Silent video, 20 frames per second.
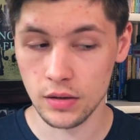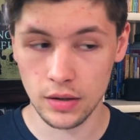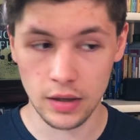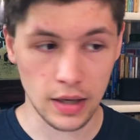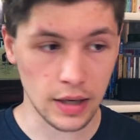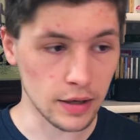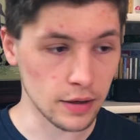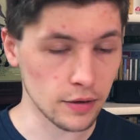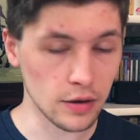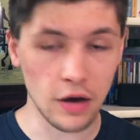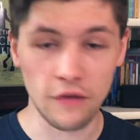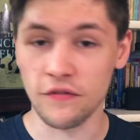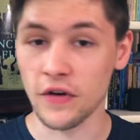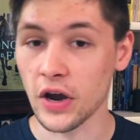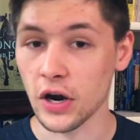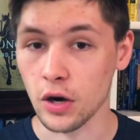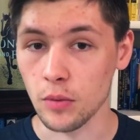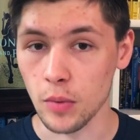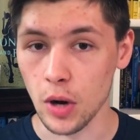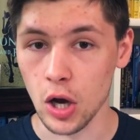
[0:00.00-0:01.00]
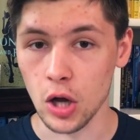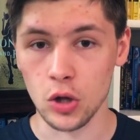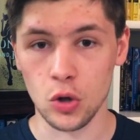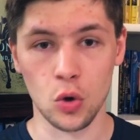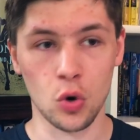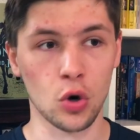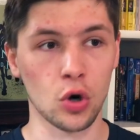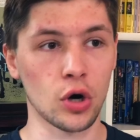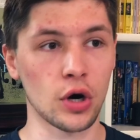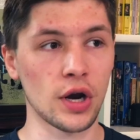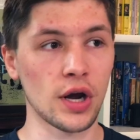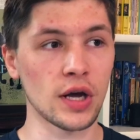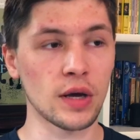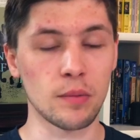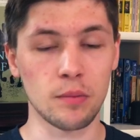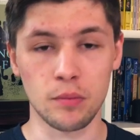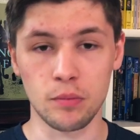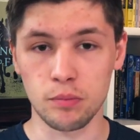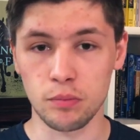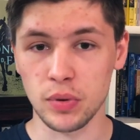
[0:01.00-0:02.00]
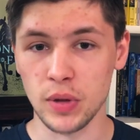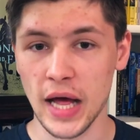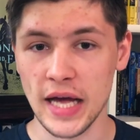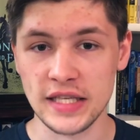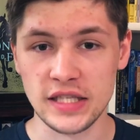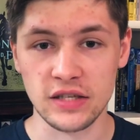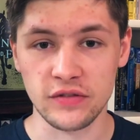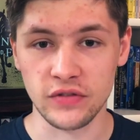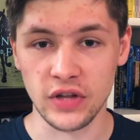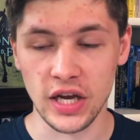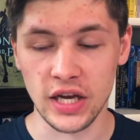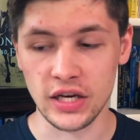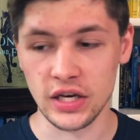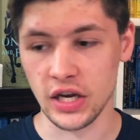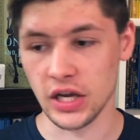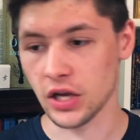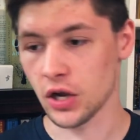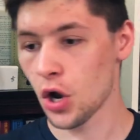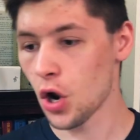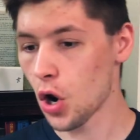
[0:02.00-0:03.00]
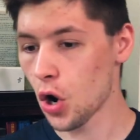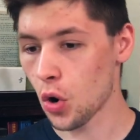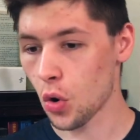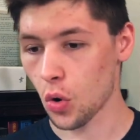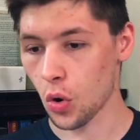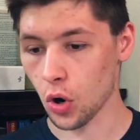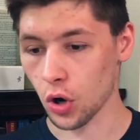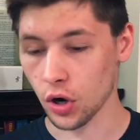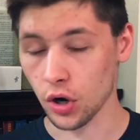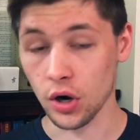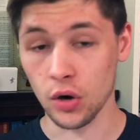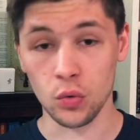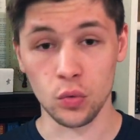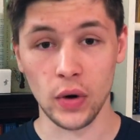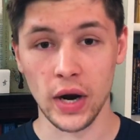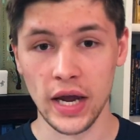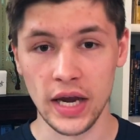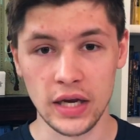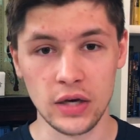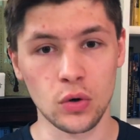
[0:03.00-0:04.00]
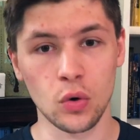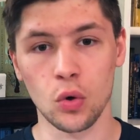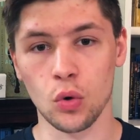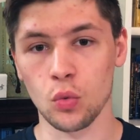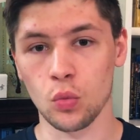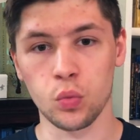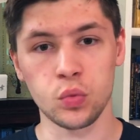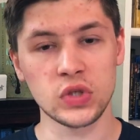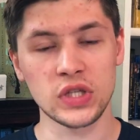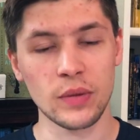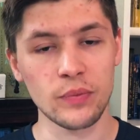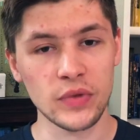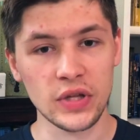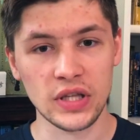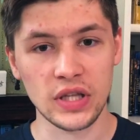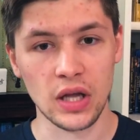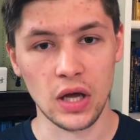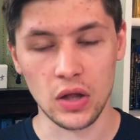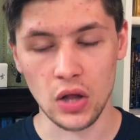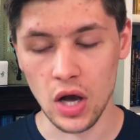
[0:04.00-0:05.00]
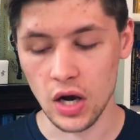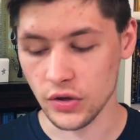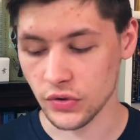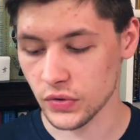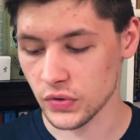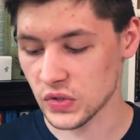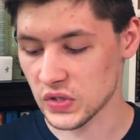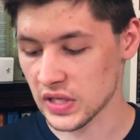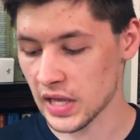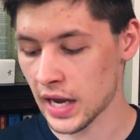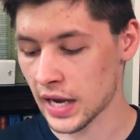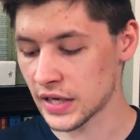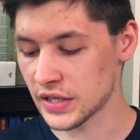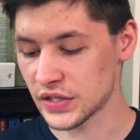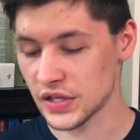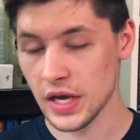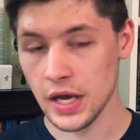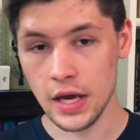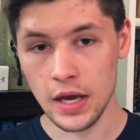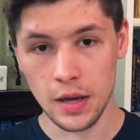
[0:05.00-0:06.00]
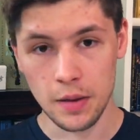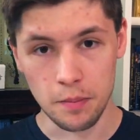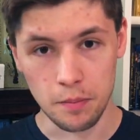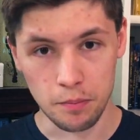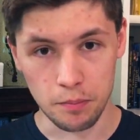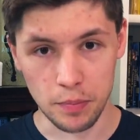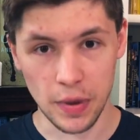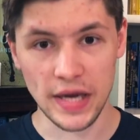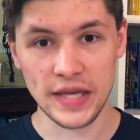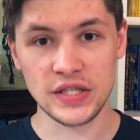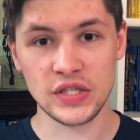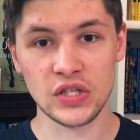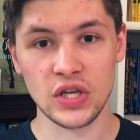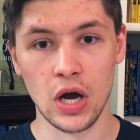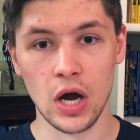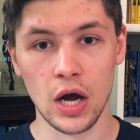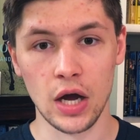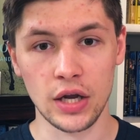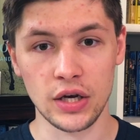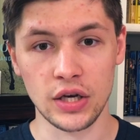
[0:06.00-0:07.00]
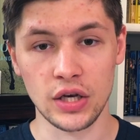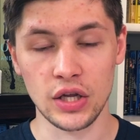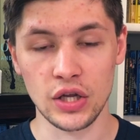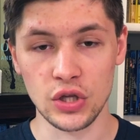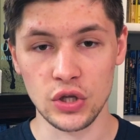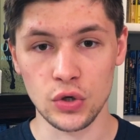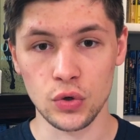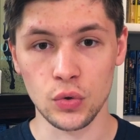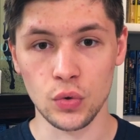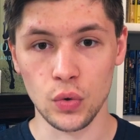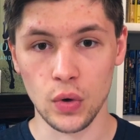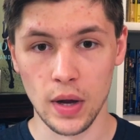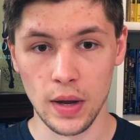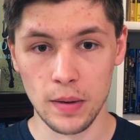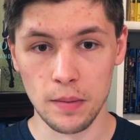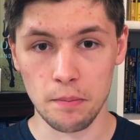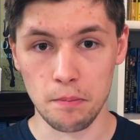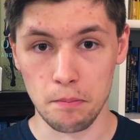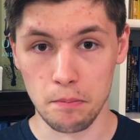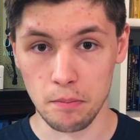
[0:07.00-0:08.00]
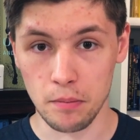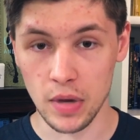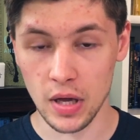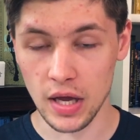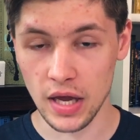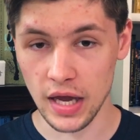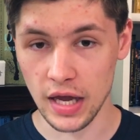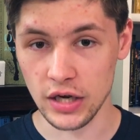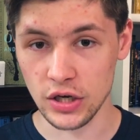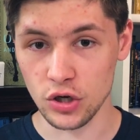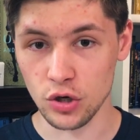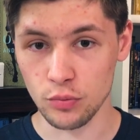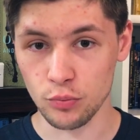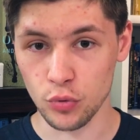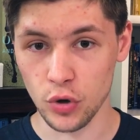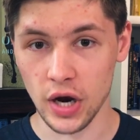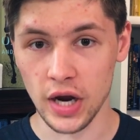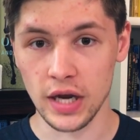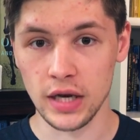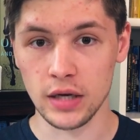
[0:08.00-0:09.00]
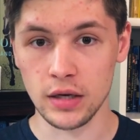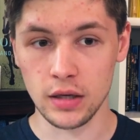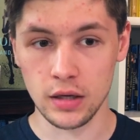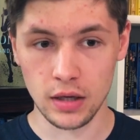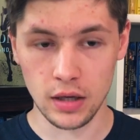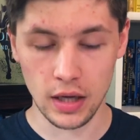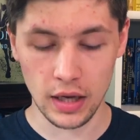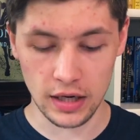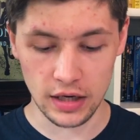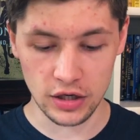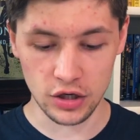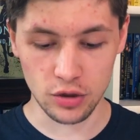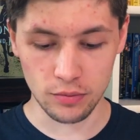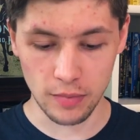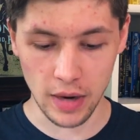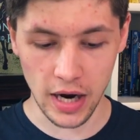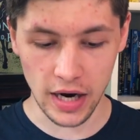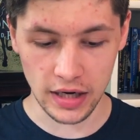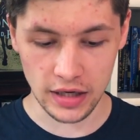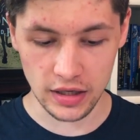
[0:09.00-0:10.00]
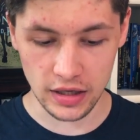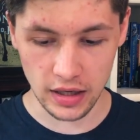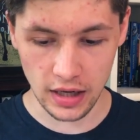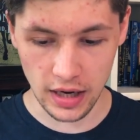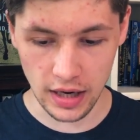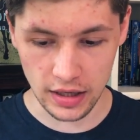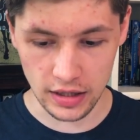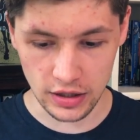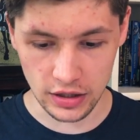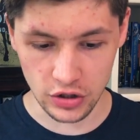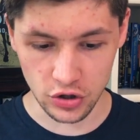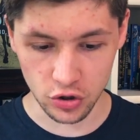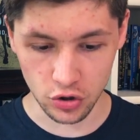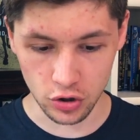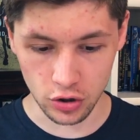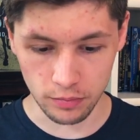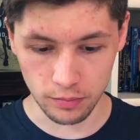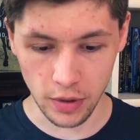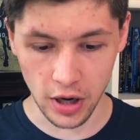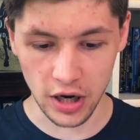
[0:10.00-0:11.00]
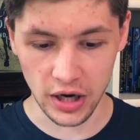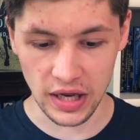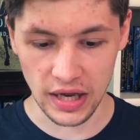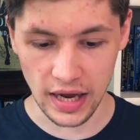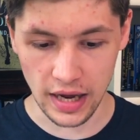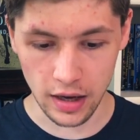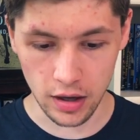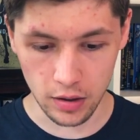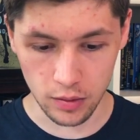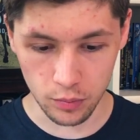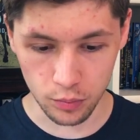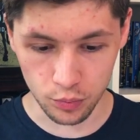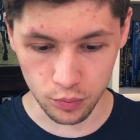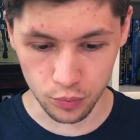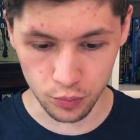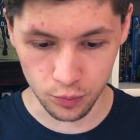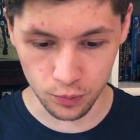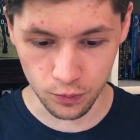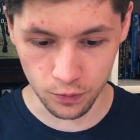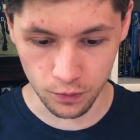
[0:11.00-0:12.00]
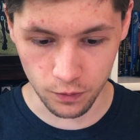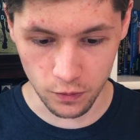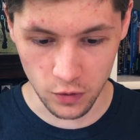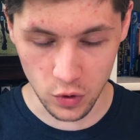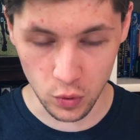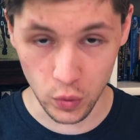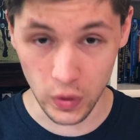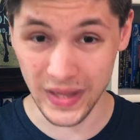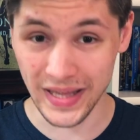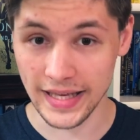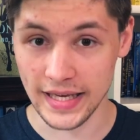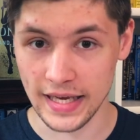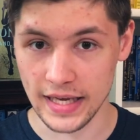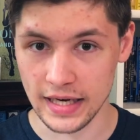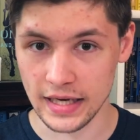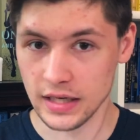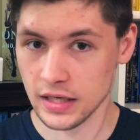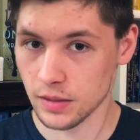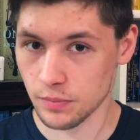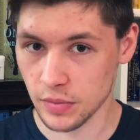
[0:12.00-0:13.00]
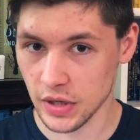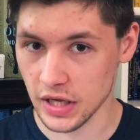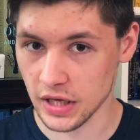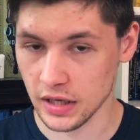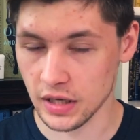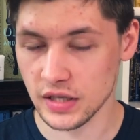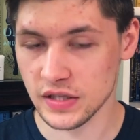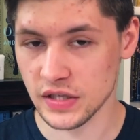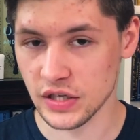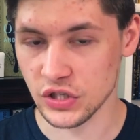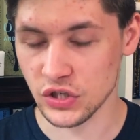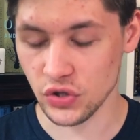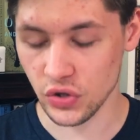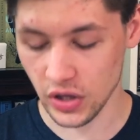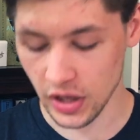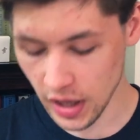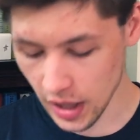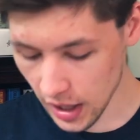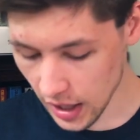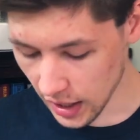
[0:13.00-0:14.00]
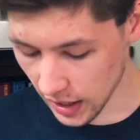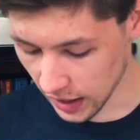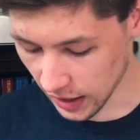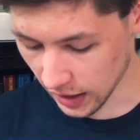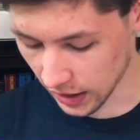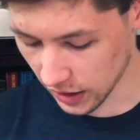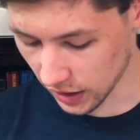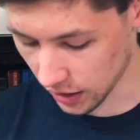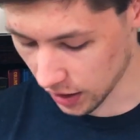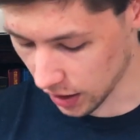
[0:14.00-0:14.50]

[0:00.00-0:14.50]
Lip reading: a fireball or a blast of lightning or rain or something along those lines based on you in your brain and in your mind and in your body willing it into being, essentially. And